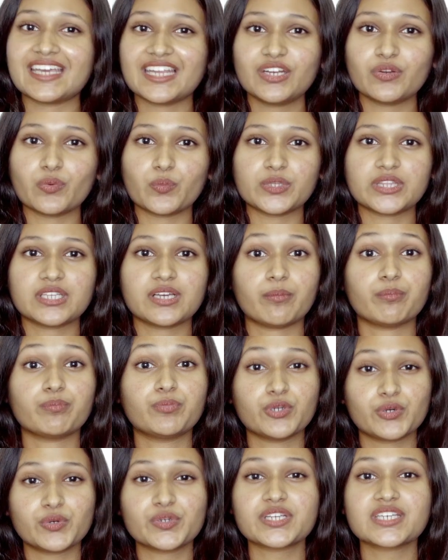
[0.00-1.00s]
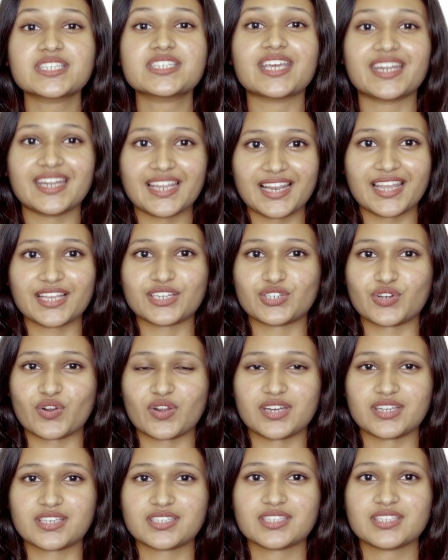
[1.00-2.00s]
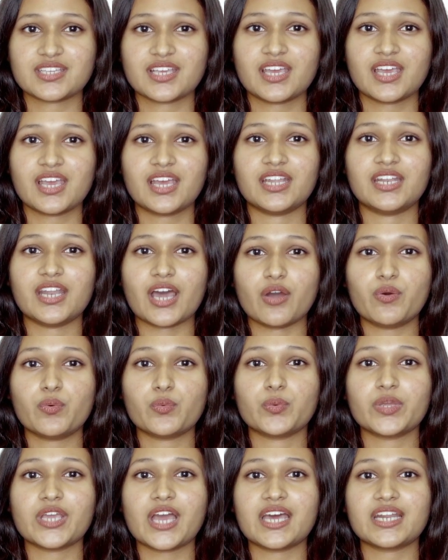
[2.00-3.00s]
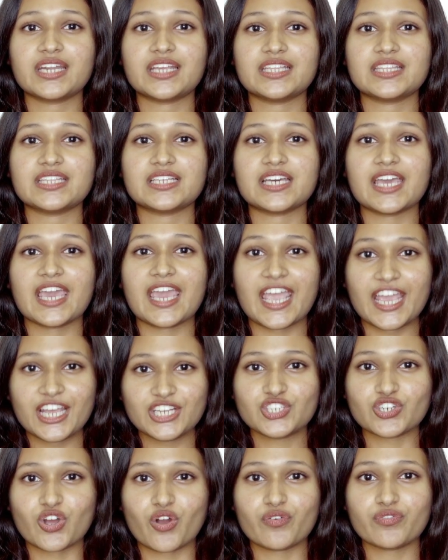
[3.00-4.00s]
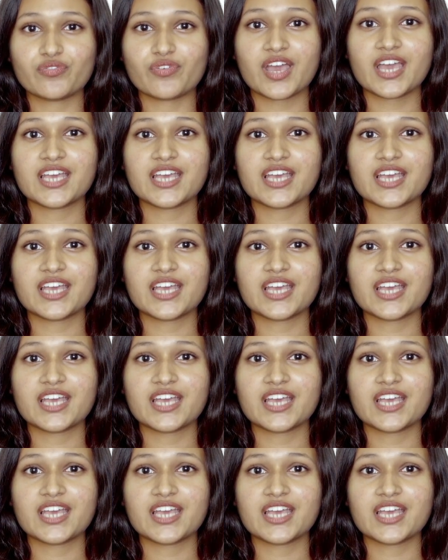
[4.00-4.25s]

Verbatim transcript: in with computers and electronics. Now we are in the age of